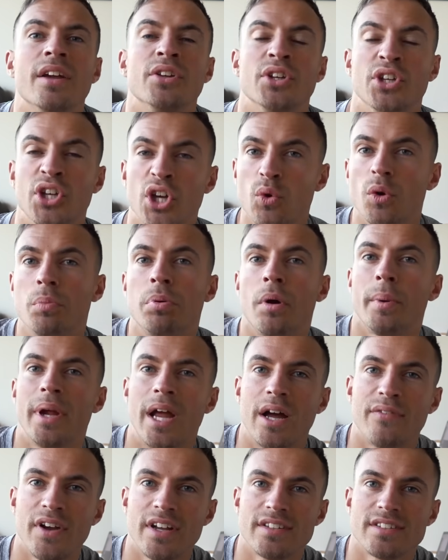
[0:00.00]
You will probably
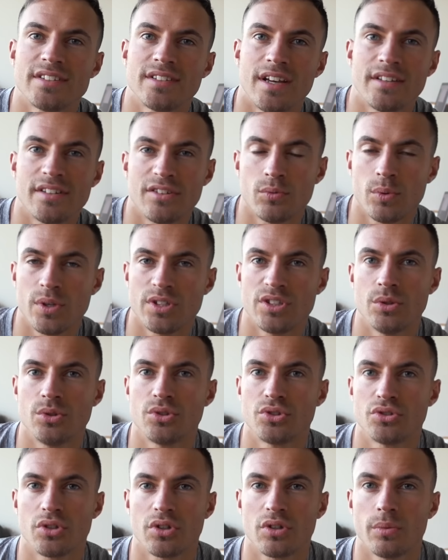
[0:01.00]
have exercises which you
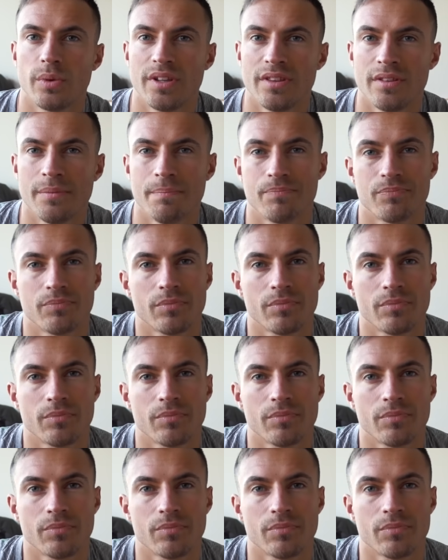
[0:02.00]
struggle with.